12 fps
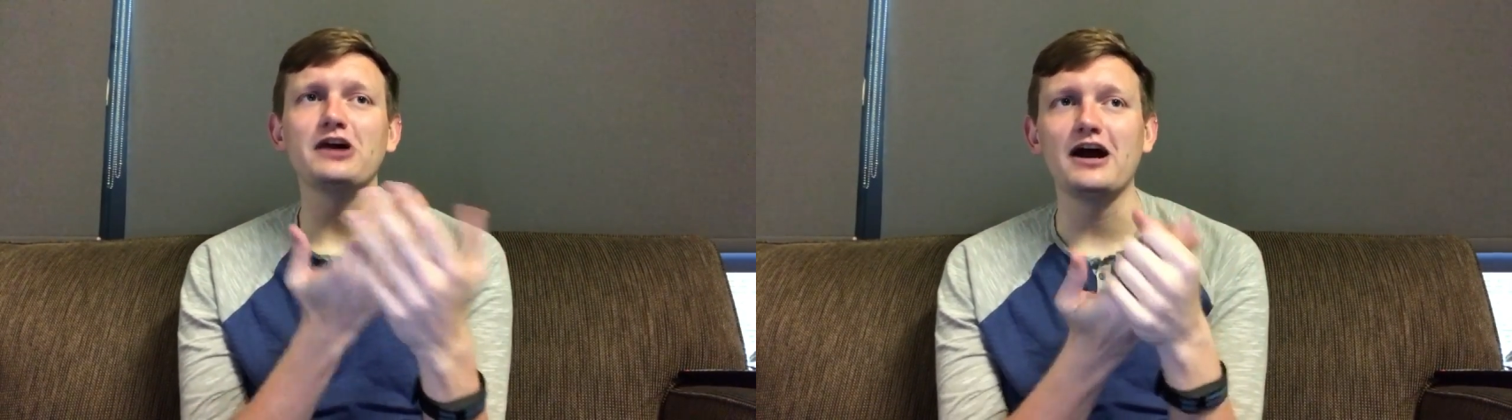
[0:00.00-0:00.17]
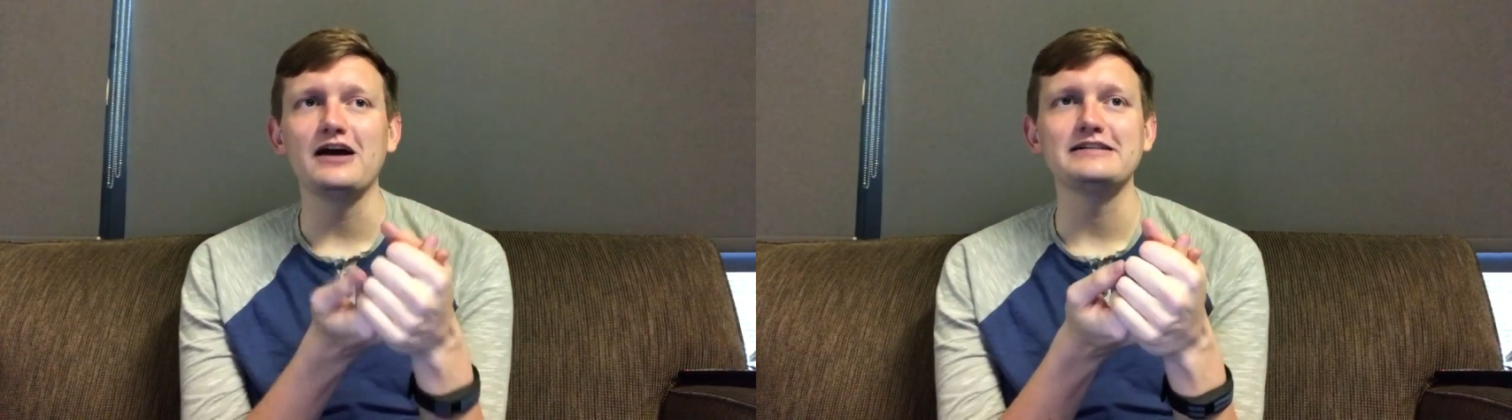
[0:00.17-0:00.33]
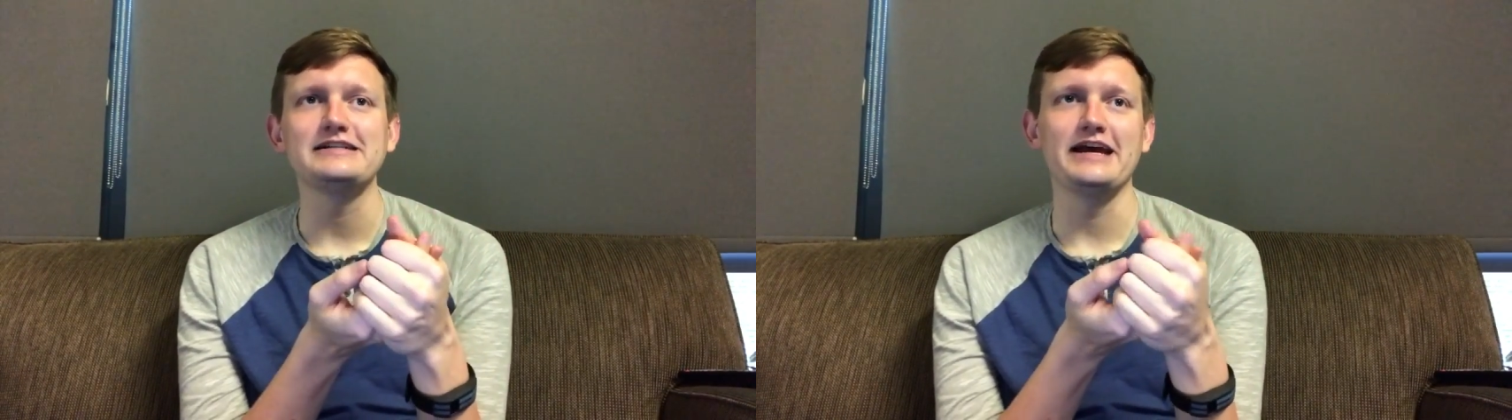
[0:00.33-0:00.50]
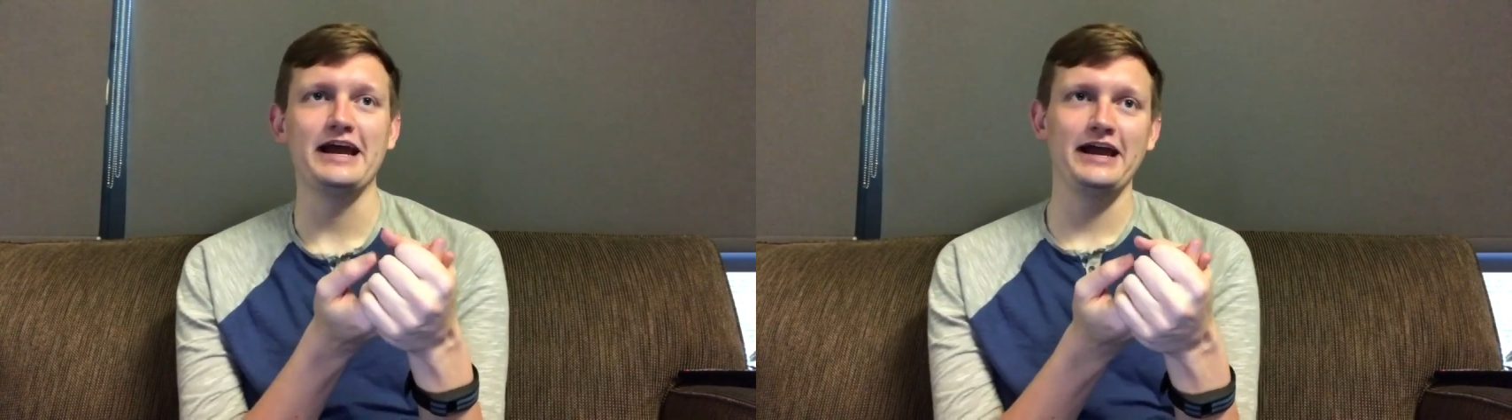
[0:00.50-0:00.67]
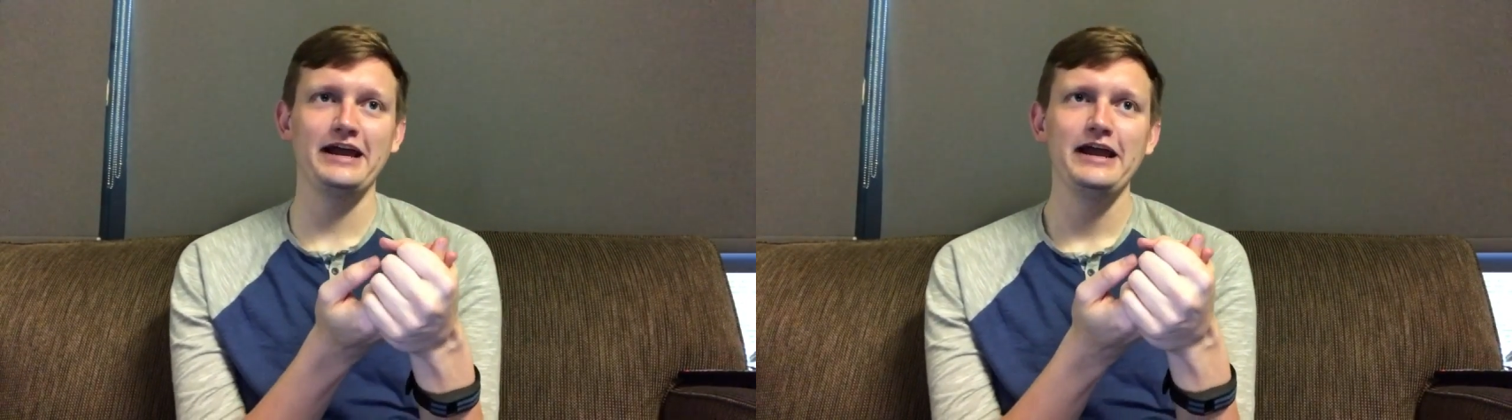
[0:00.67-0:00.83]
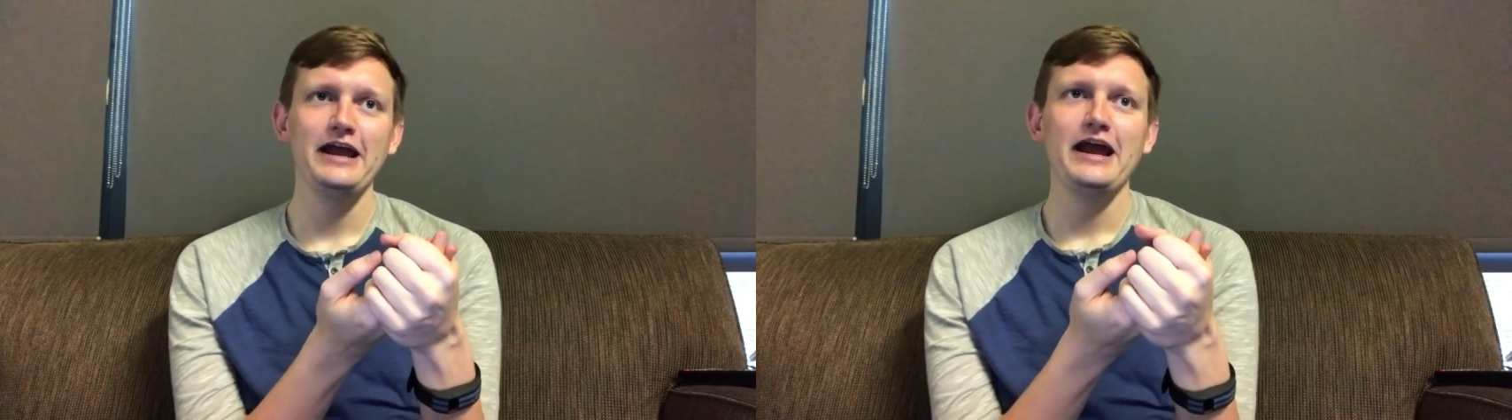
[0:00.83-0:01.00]

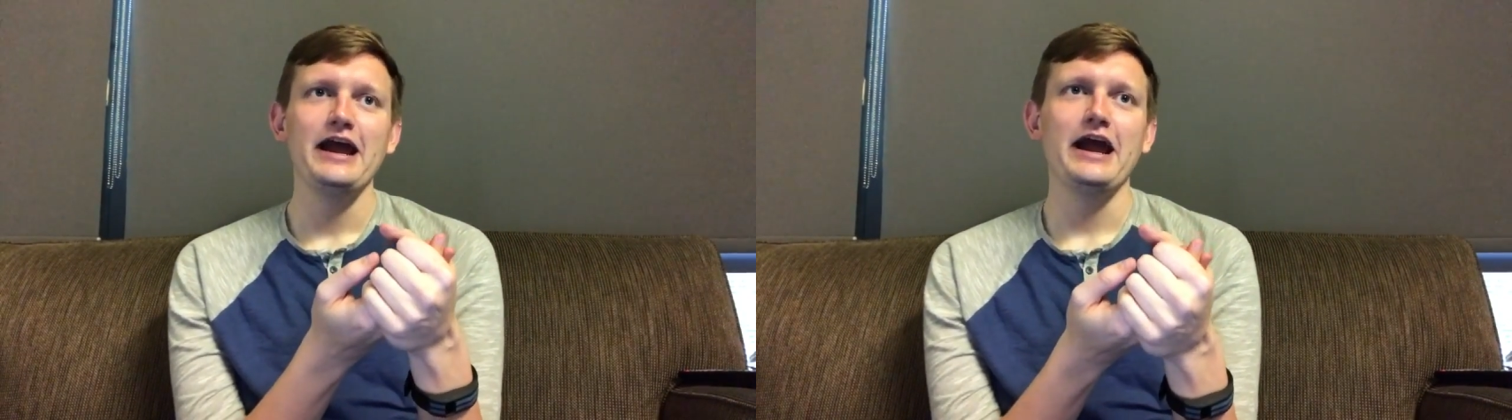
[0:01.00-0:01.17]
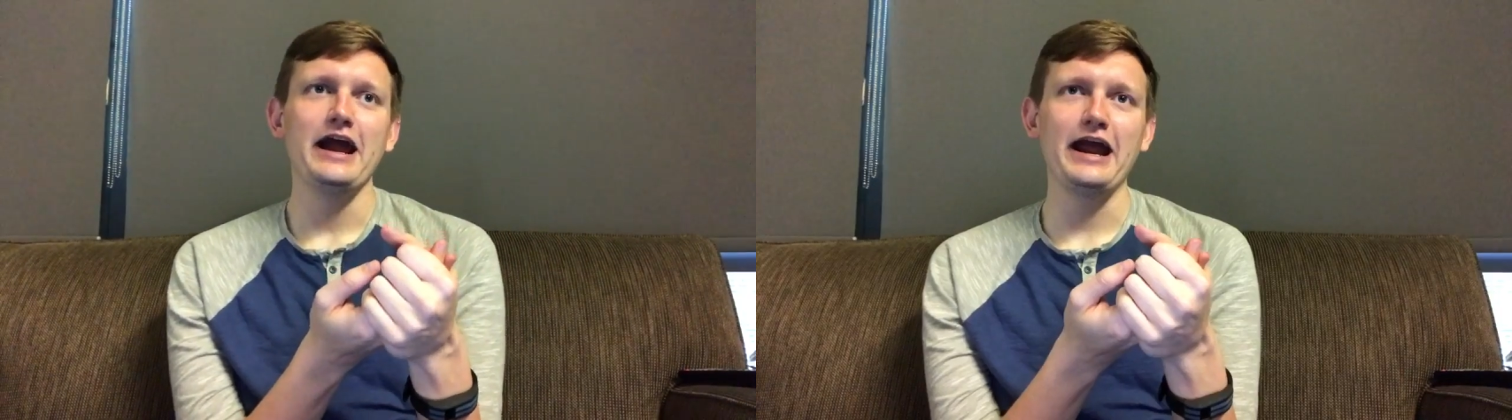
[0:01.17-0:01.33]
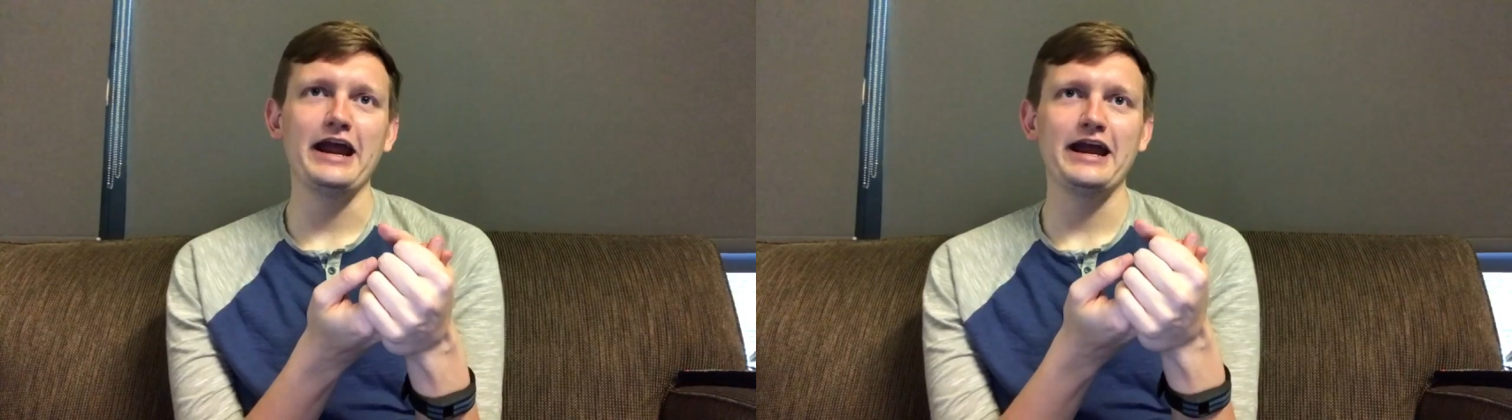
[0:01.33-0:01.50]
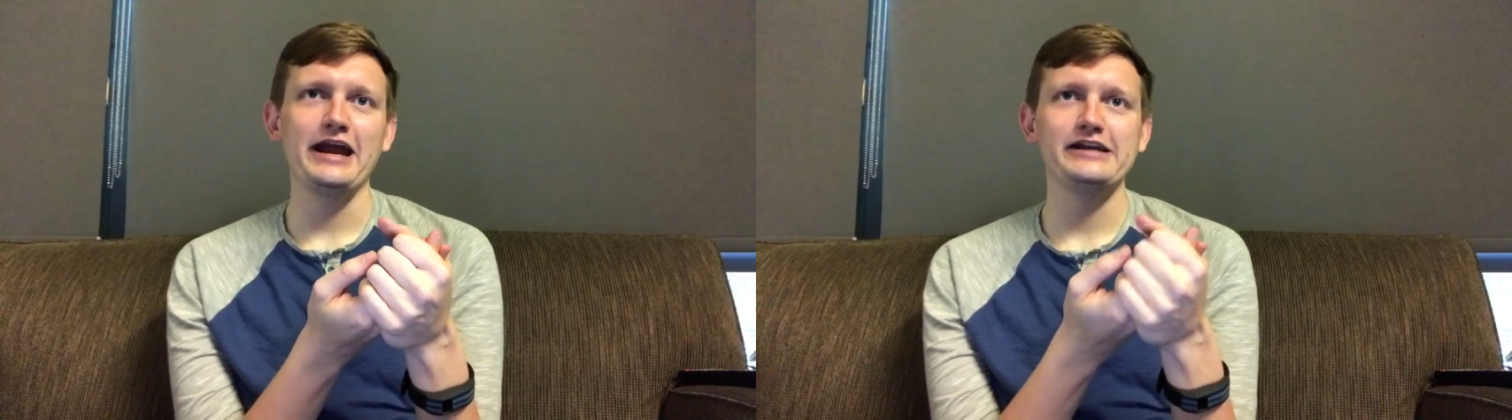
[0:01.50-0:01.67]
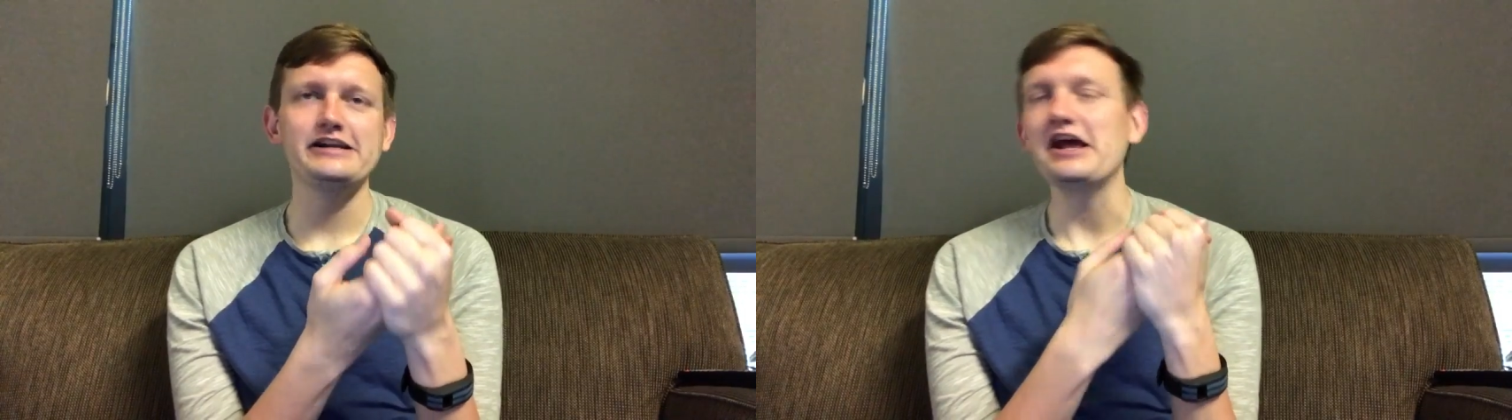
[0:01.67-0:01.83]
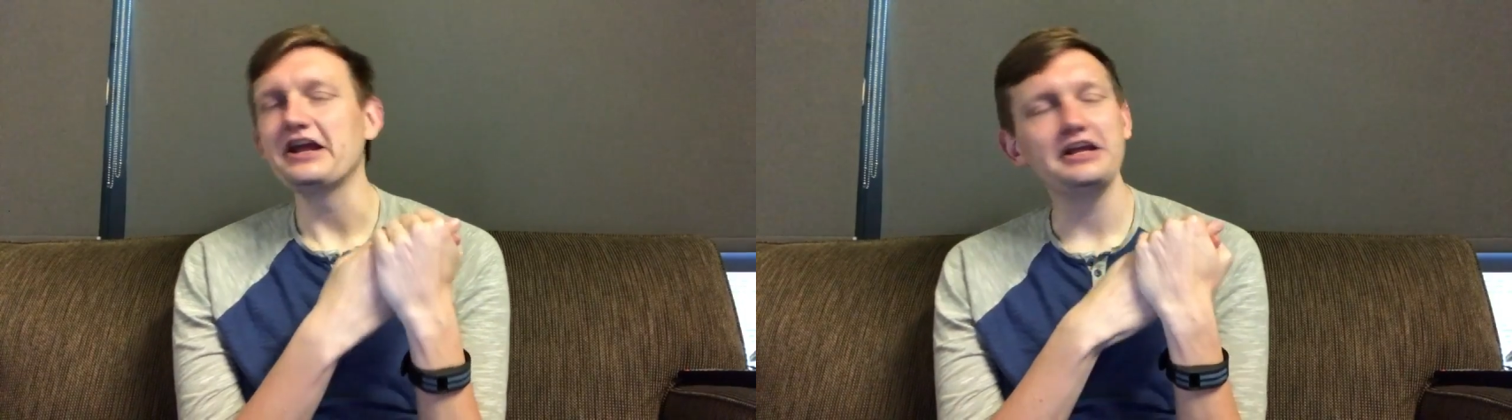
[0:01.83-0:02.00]
content,
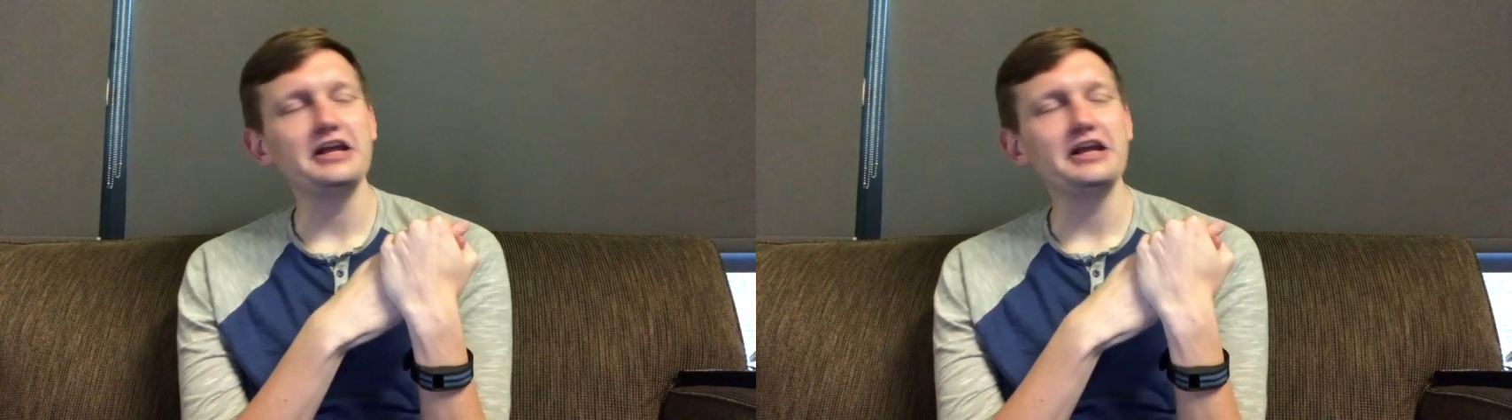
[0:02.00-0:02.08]
and